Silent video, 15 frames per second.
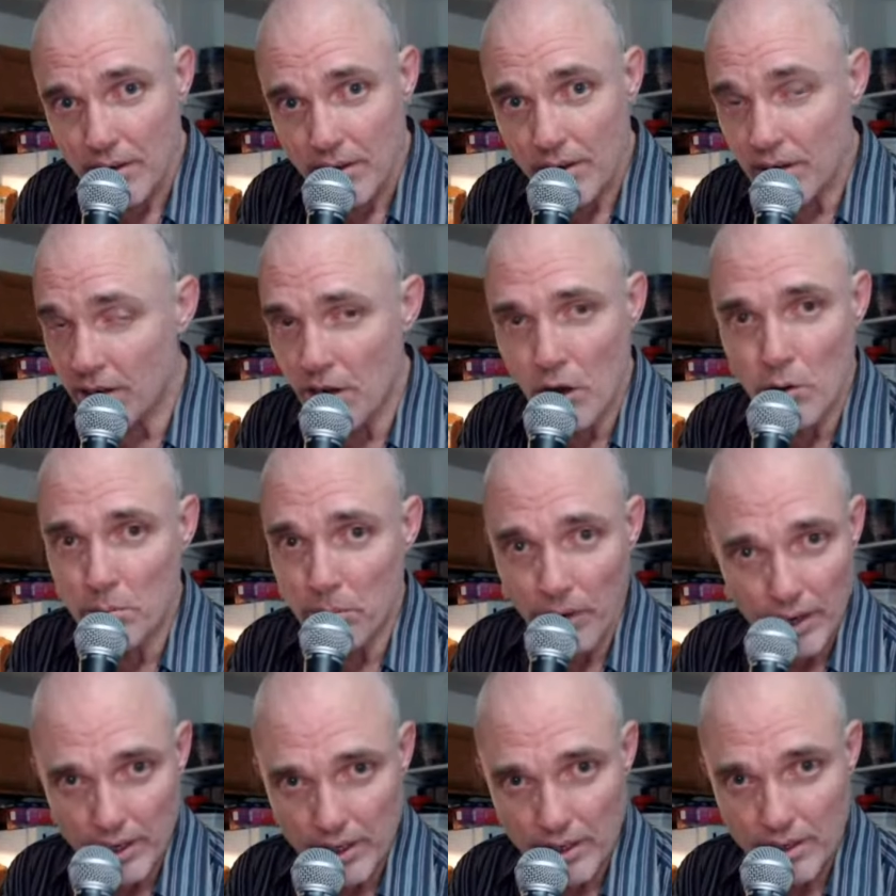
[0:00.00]

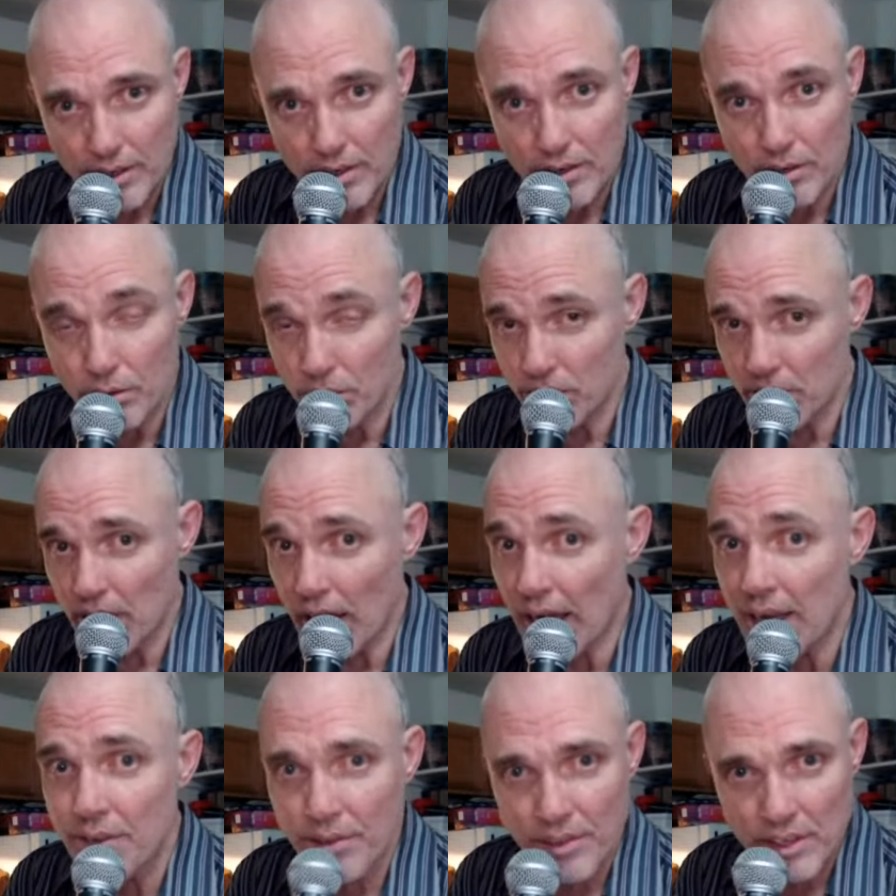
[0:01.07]
Nobody who's an
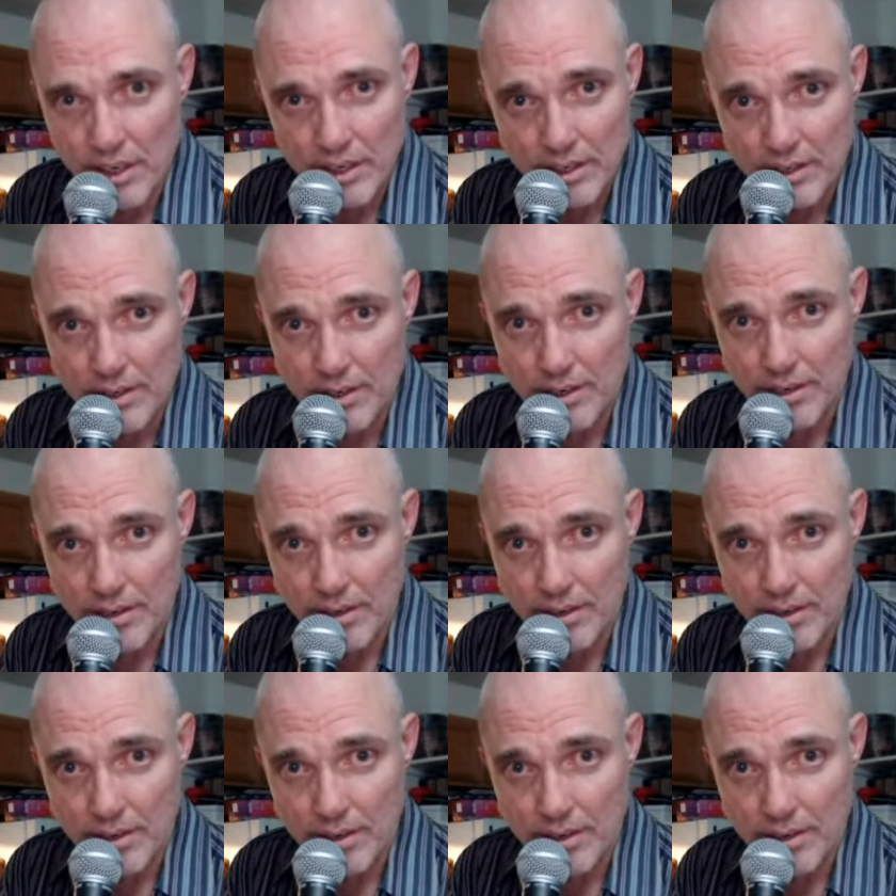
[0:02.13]
atheist,